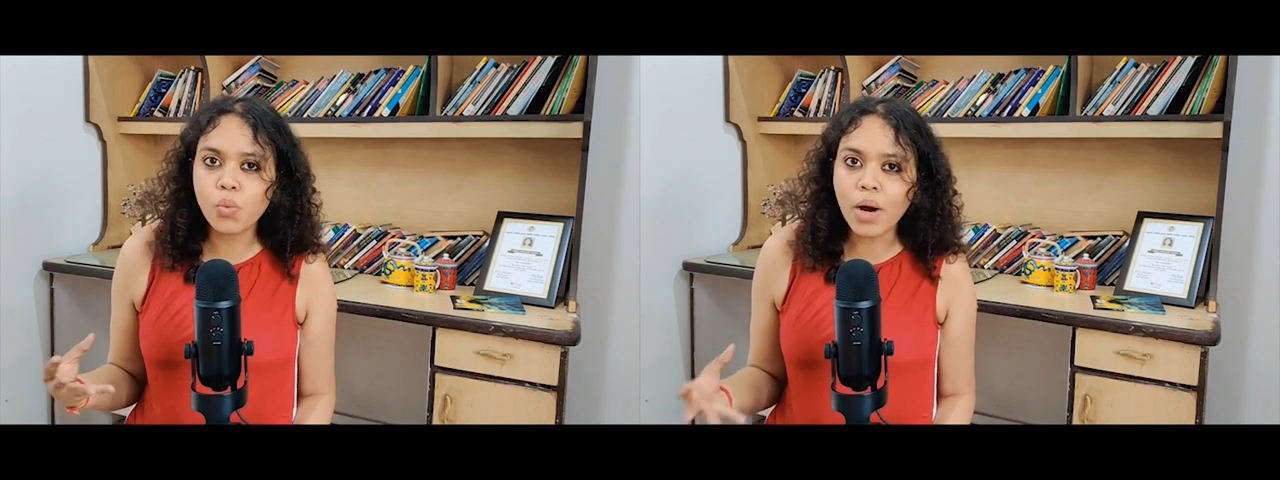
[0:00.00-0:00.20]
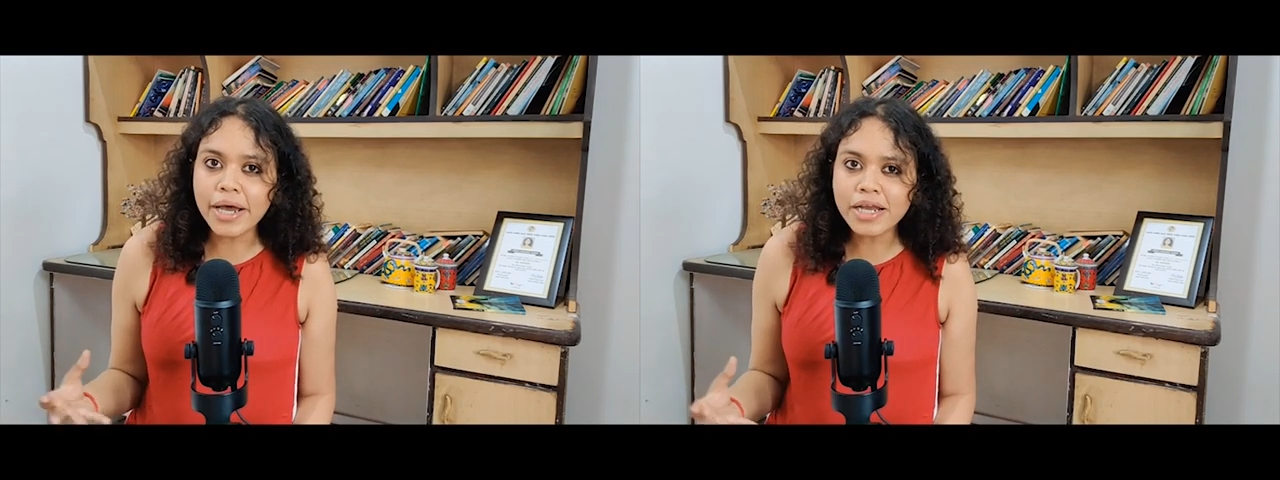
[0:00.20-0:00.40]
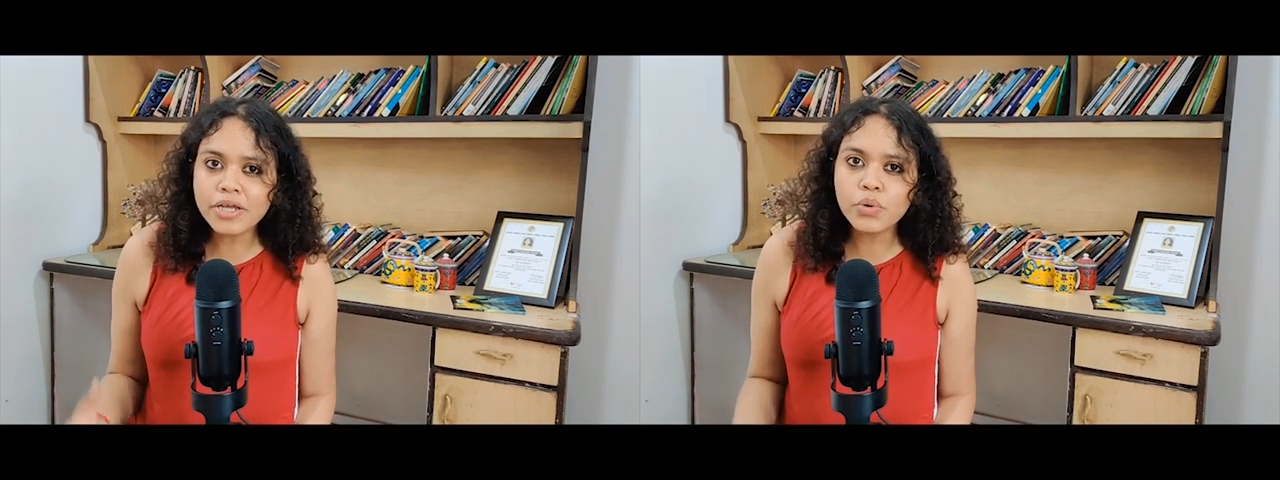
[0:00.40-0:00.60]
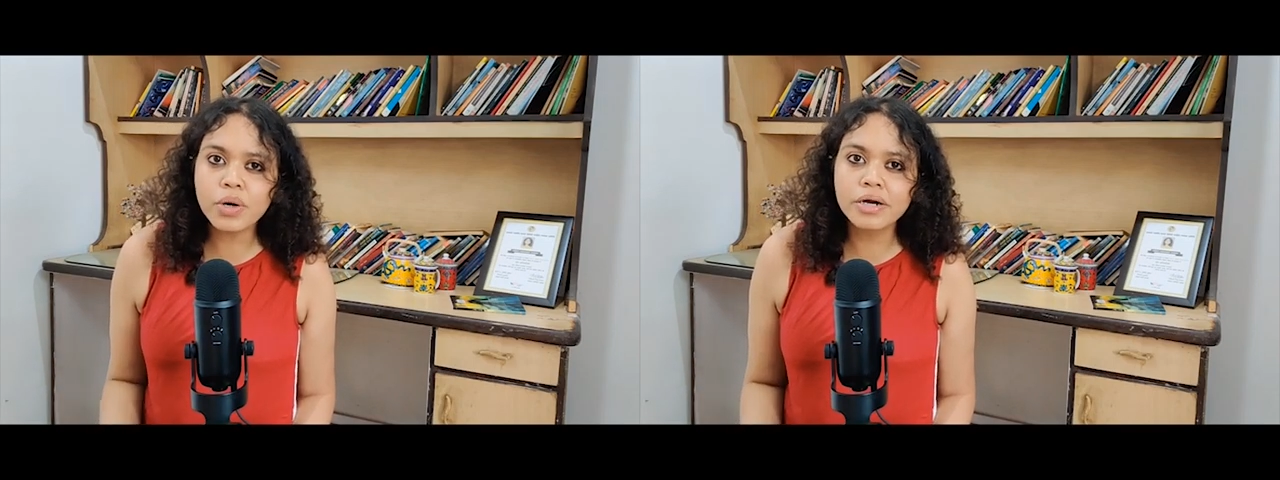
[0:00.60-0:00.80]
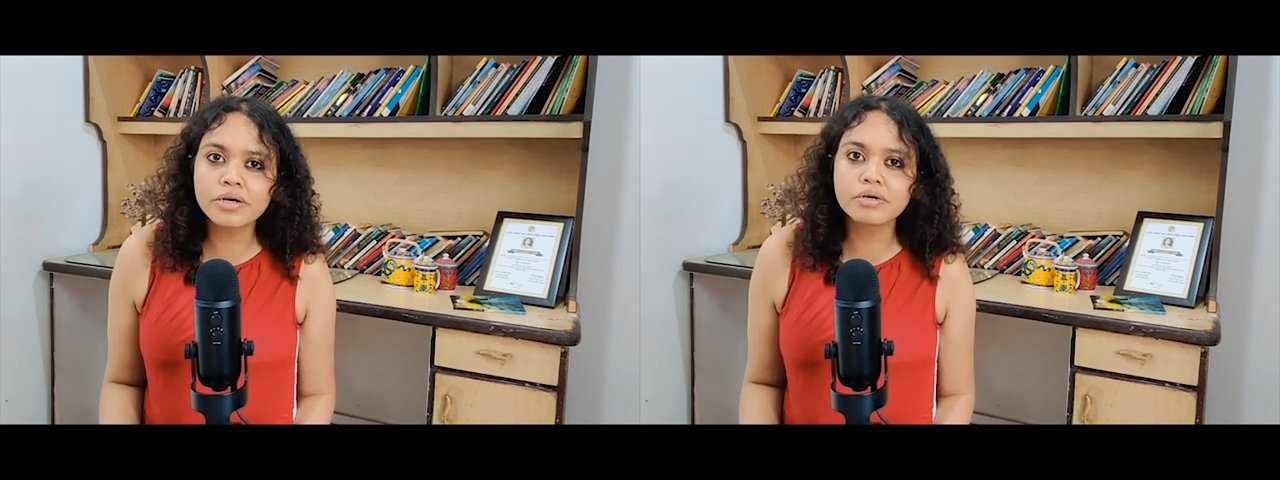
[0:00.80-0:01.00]
While you
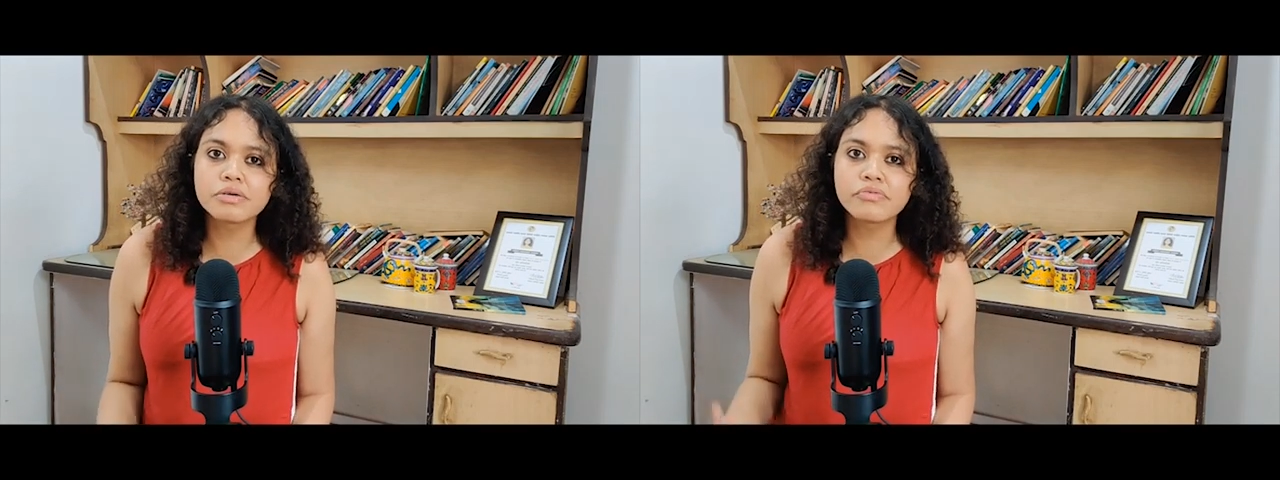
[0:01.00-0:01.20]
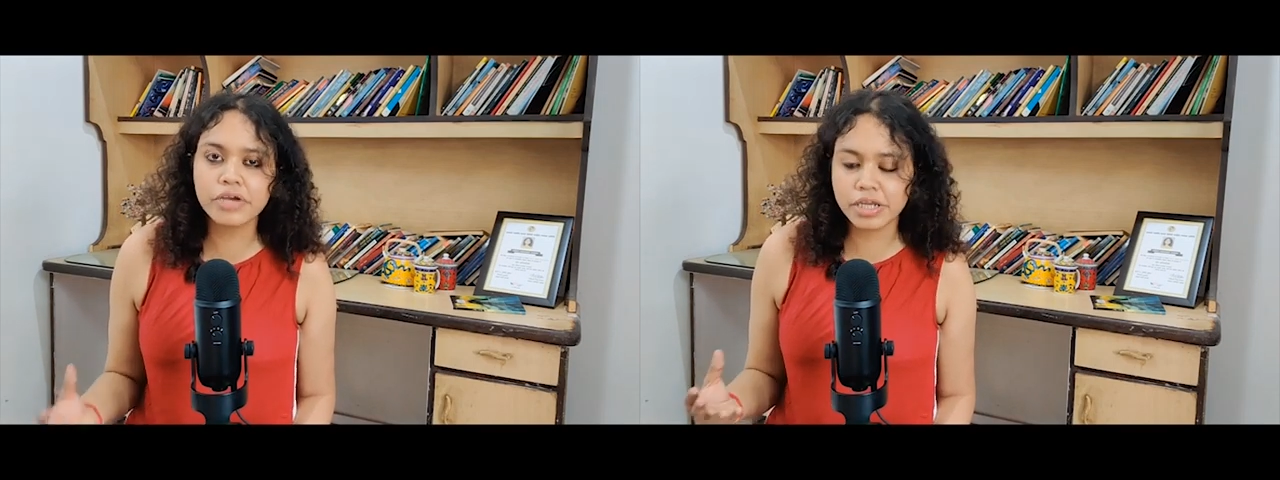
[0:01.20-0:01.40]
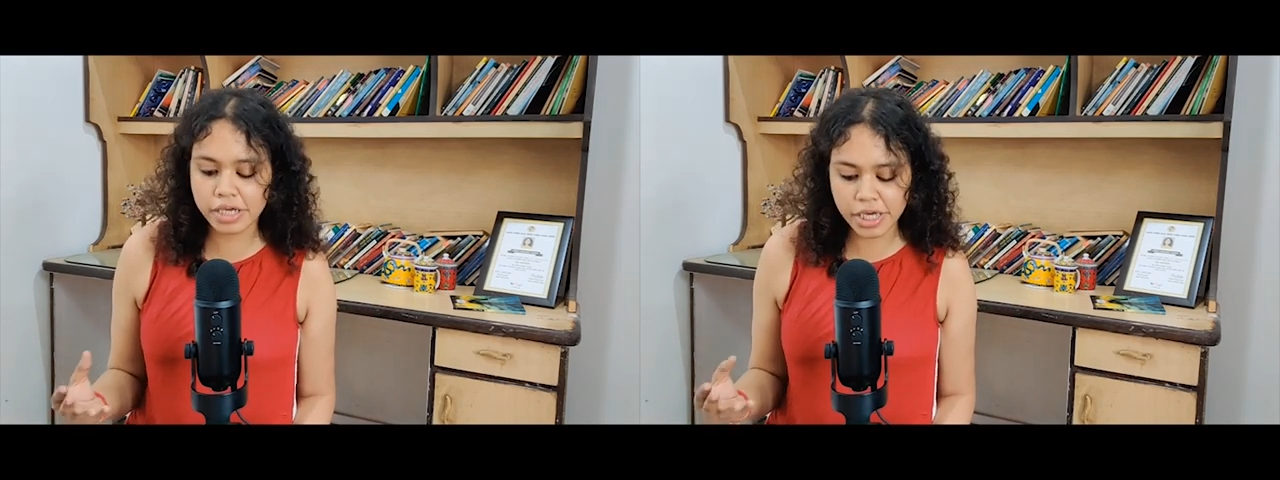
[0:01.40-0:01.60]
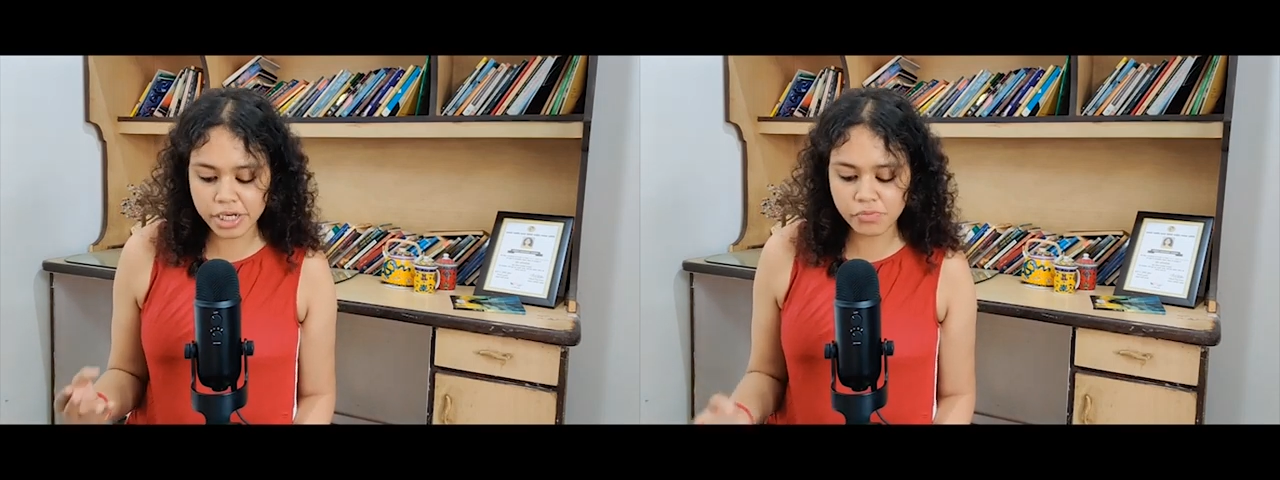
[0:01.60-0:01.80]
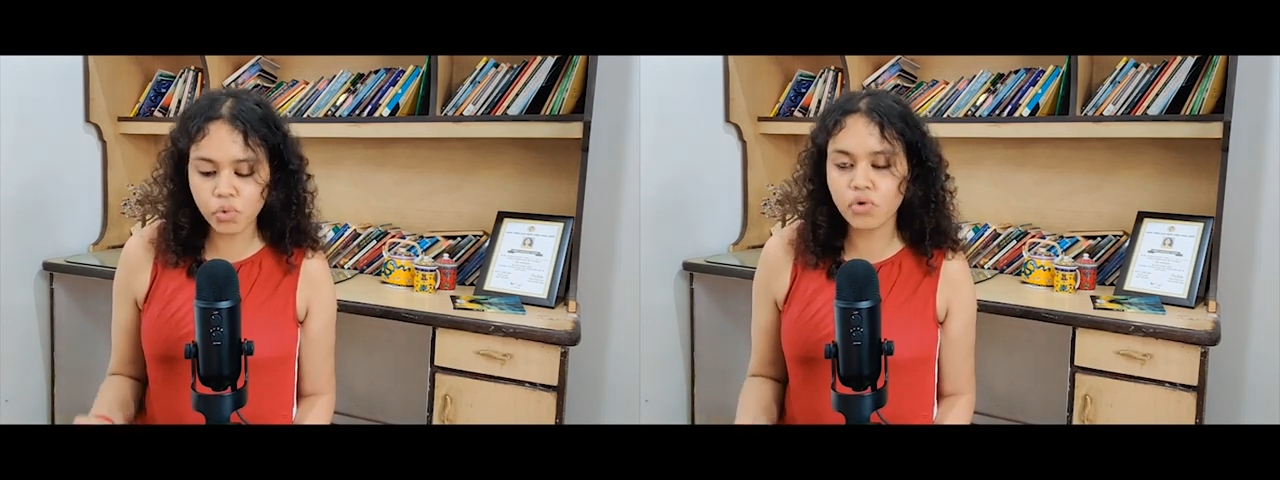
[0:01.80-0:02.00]
are reading
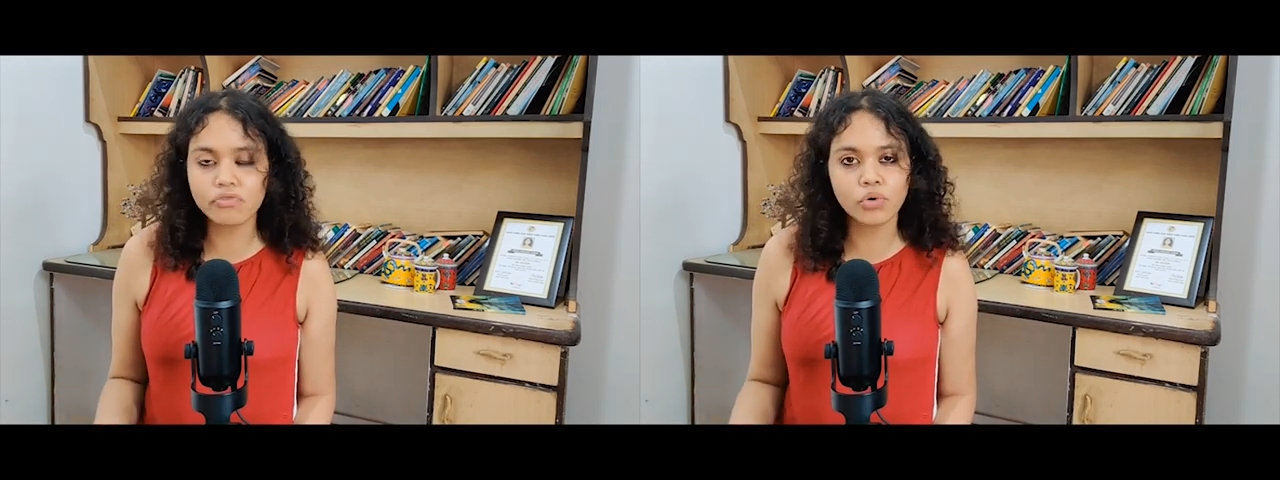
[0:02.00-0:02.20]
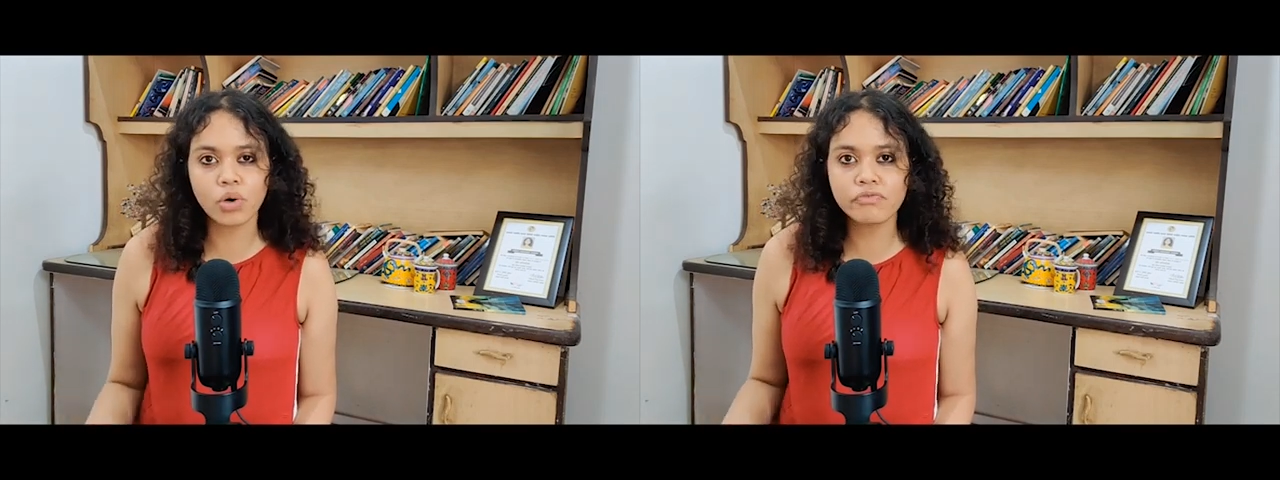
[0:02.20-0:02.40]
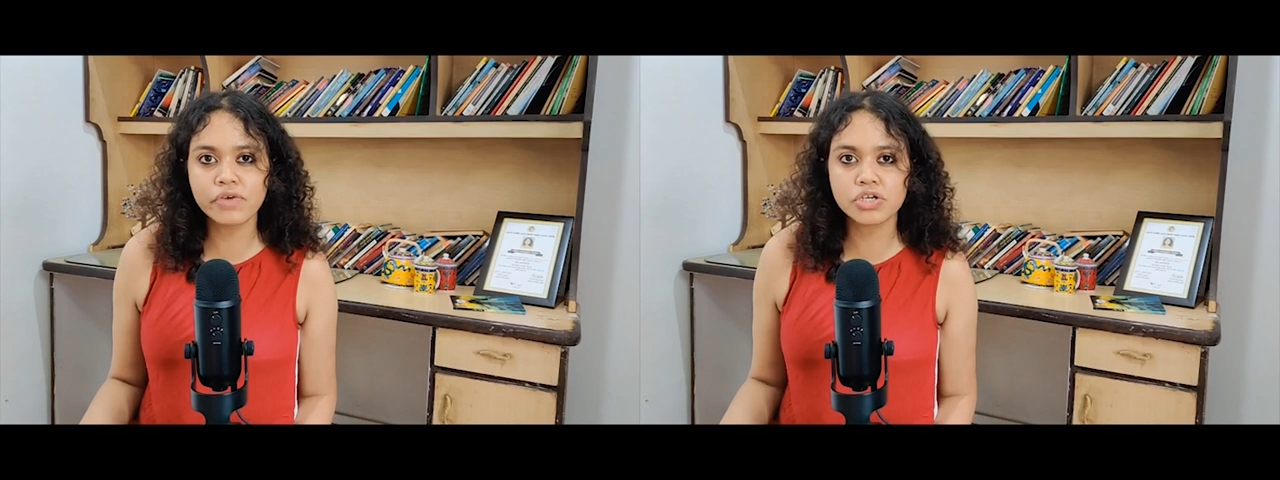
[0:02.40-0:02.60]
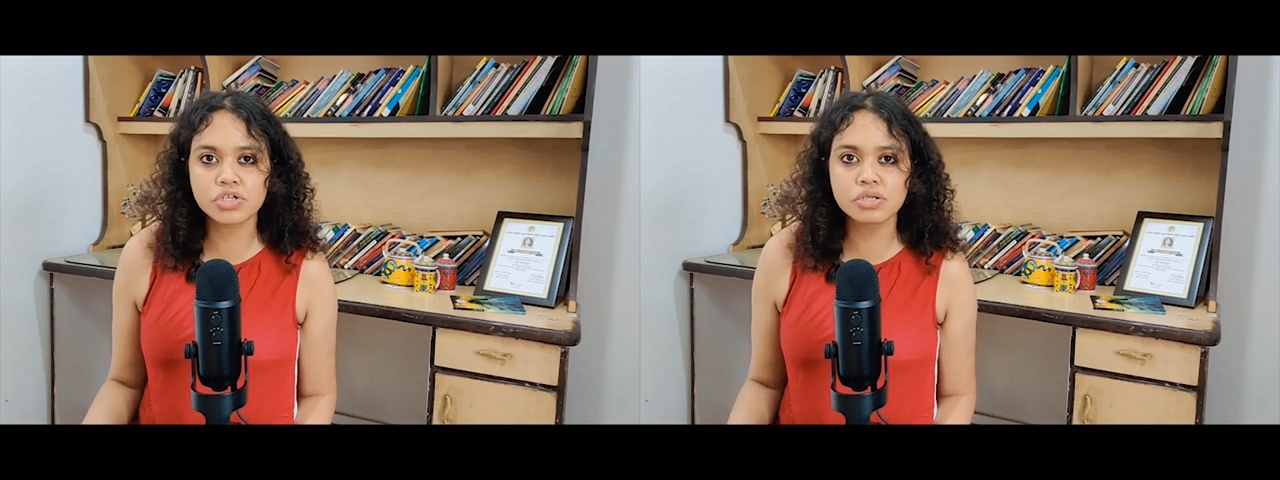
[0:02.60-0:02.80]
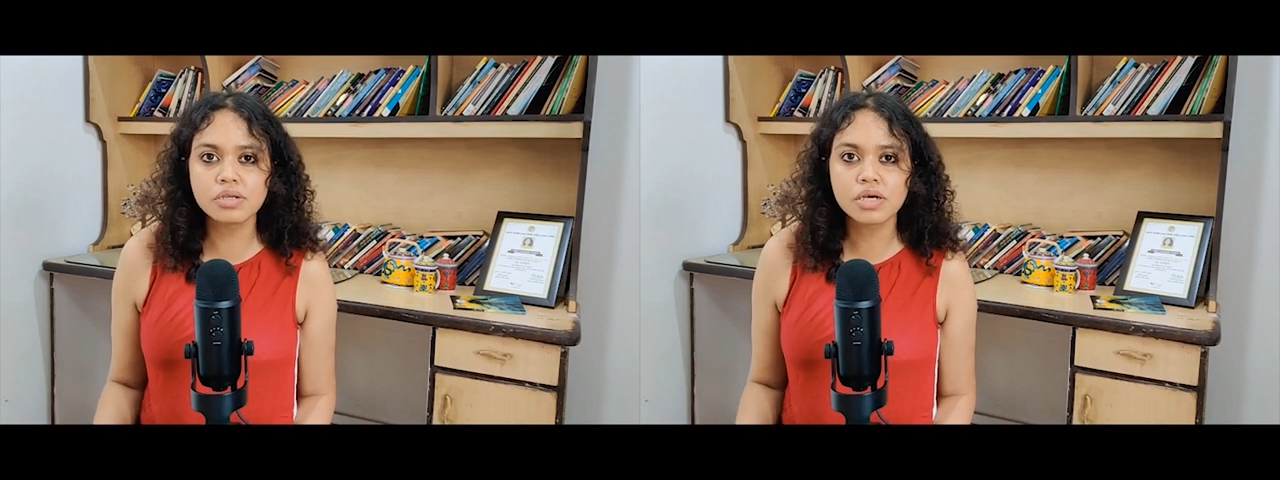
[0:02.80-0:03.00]
any book of
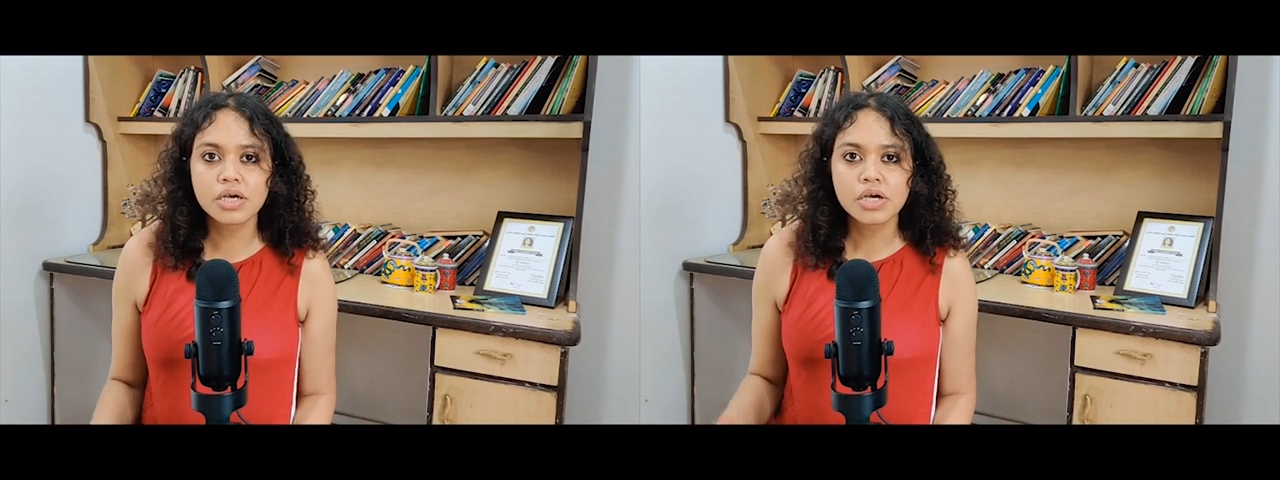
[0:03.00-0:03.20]
non-fiction,